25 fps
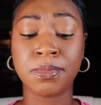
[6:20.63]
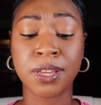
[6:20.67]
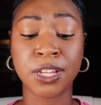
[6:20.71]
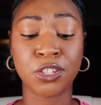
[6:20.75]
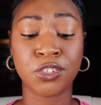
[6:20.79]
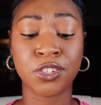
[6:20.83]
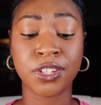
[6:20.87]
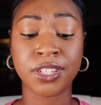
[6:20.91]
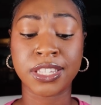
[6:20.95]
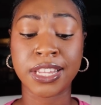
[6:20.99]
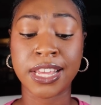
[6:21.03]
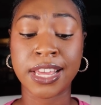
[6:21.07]

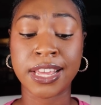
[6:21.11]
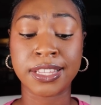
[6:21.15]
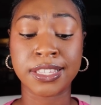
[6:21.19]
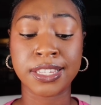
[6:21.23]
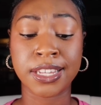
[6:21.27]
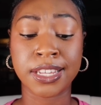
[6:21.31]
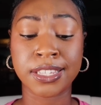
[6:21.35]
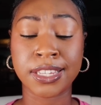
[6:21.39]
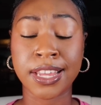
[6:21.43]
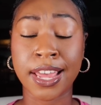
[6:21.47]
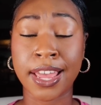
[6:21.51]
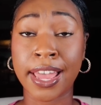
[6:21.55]
Pinterest, and
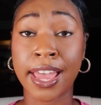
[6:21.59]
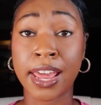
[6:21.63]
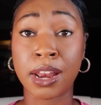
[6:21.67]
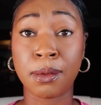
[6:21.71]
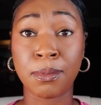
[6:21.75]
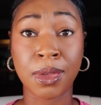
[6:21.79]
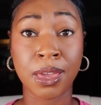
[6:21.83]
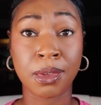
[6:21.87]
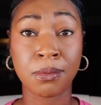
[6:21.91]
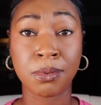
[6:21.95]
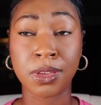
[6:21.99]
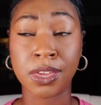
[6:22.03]
TikTok had
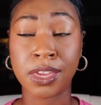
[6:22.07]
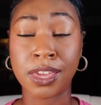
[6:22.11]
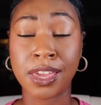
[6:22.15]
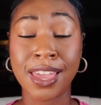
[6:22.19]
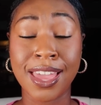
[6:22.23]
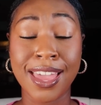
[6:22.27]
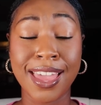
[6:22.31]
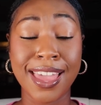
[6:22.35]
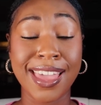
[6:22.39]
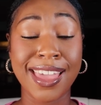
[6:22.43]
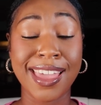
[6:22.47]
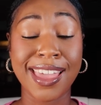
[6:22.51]
a baby,
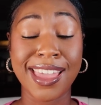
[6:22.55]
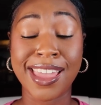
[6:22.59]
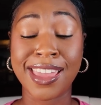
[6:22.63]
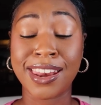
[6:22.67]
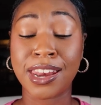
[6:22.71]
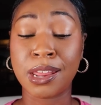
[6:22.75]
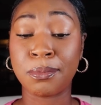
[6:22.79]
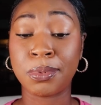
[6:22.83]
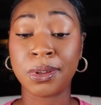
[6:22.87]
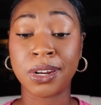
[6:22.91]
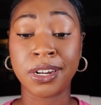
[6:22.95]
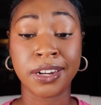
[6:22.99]

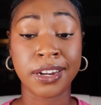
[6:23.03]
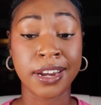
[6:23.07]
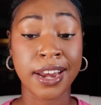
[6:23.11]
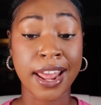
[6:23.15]
and they put it in